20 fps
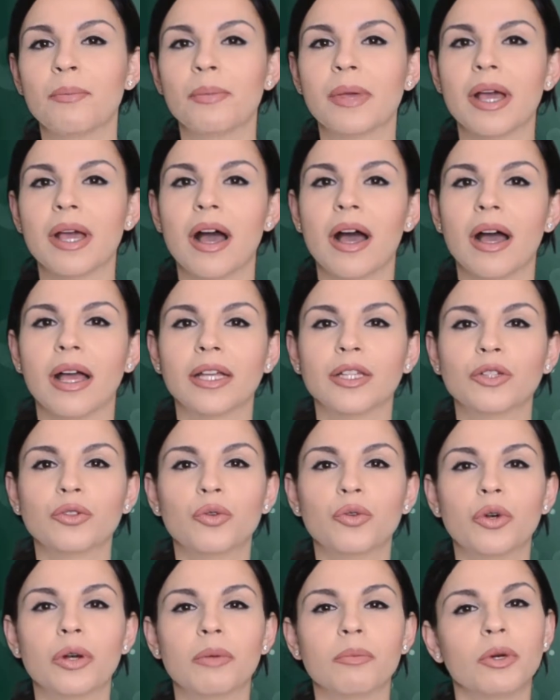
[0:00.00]
behind
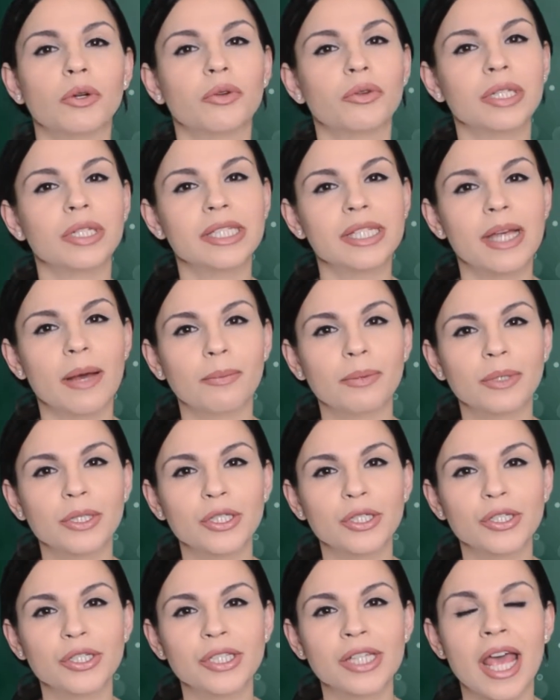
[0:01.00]
hormone
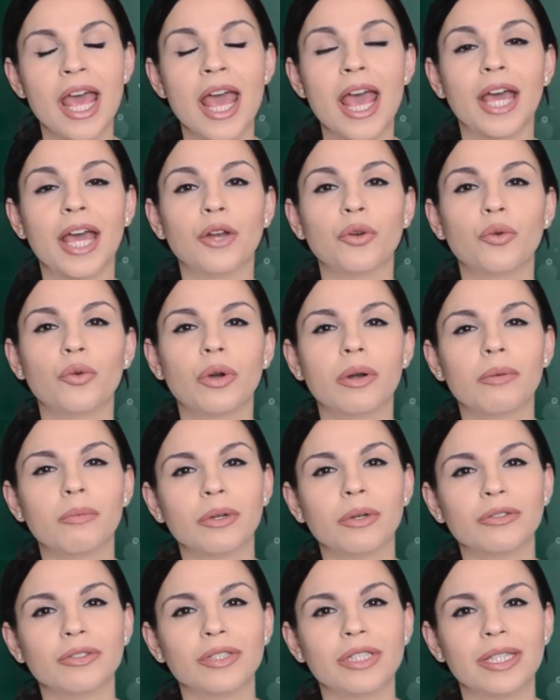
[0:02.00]
receptors and
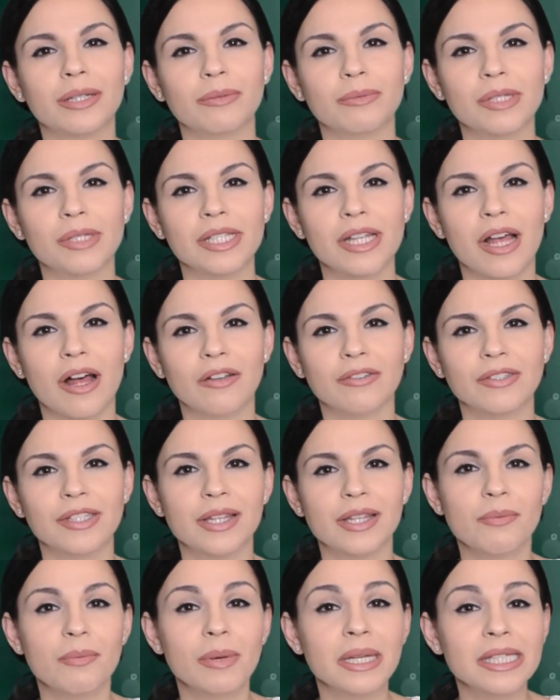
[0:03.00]
hormones themselves.
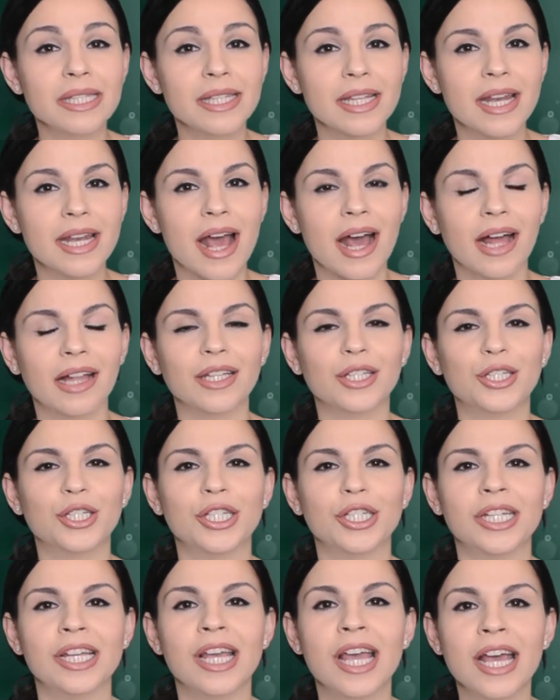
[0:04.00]
And the best
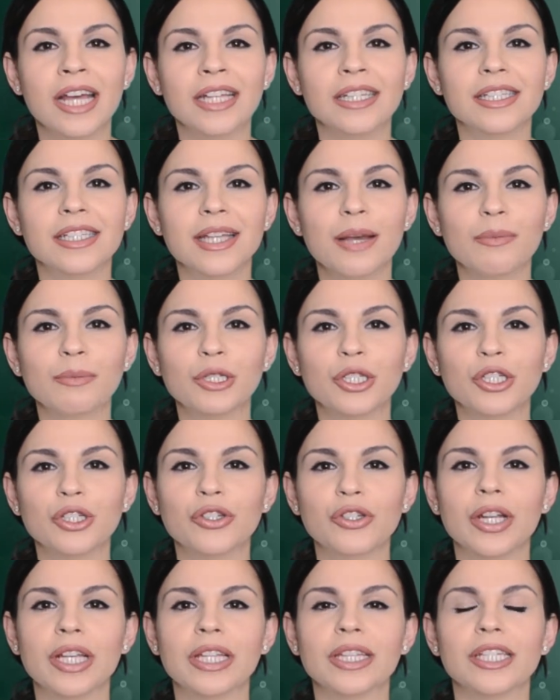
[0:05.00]
analogy to
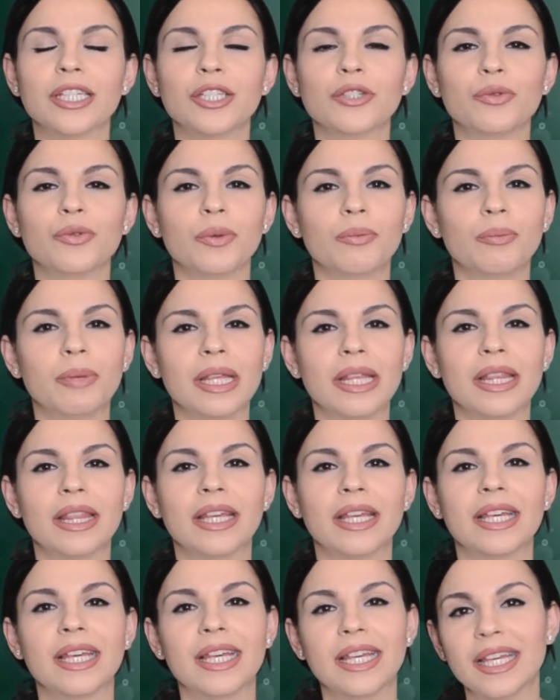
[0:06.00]
demonstrate this would be
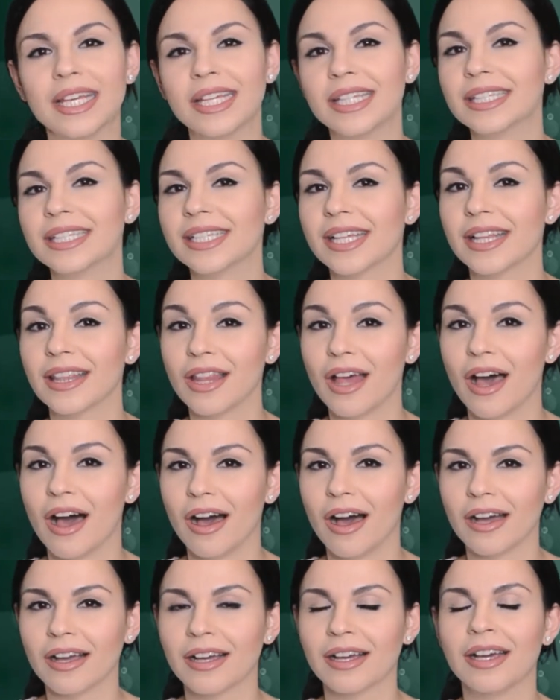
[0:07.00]
the key to
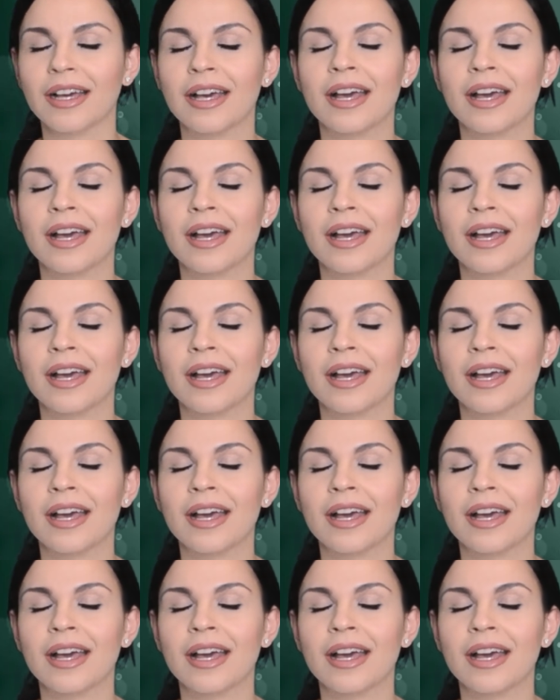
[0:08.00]
lock